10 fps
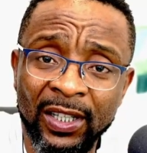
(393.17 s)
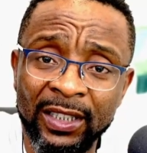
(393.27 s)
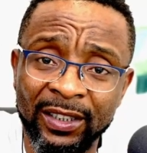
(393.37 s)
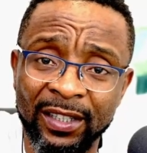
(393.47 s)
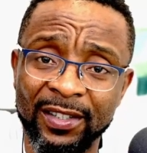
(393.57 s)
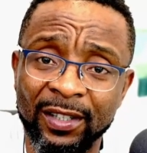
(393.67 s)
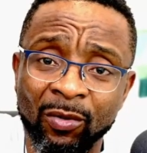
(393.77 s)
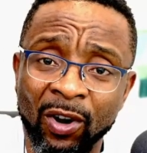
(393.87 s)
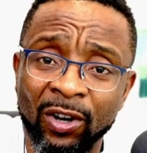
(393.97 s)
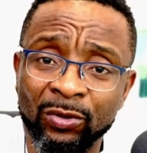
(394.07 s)
is the
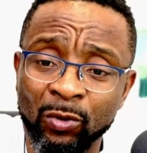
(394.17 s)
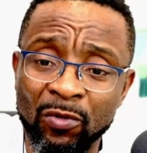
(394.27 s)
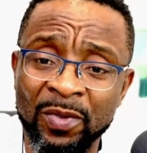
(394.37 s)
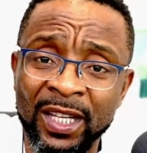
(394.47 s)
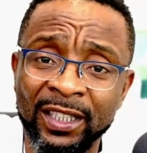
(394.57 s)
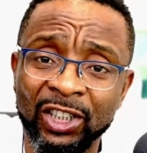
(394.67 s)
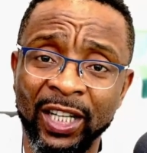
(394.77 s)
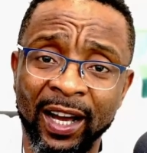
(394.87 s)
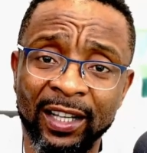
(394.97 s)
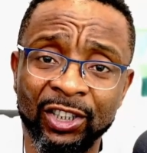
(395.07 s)
one who will be in
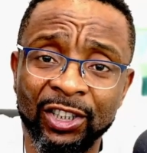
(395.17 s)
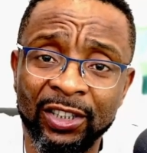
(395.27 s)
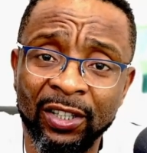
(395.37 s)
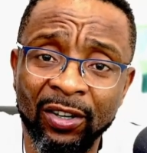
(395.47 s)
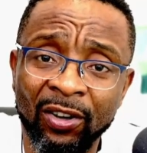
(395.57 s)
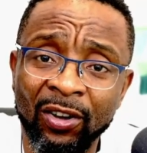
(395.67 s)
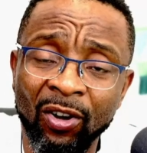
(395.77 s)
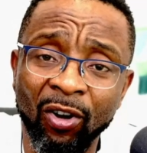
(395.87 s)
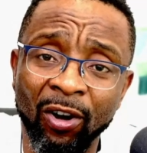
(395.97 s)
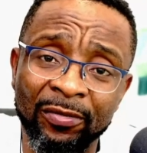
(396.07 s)
charge
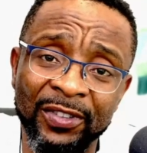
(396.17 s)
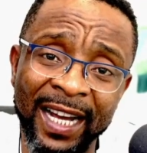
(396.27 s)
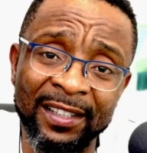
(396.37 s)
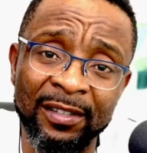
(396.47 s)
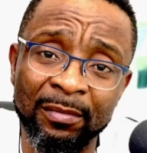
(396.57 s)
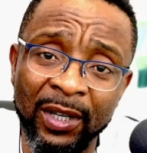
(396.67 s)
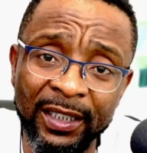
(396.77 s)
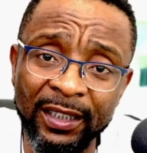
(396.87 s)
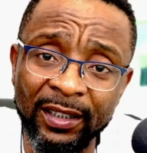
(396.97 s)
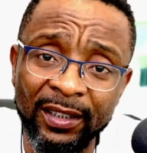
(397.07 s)
of that money.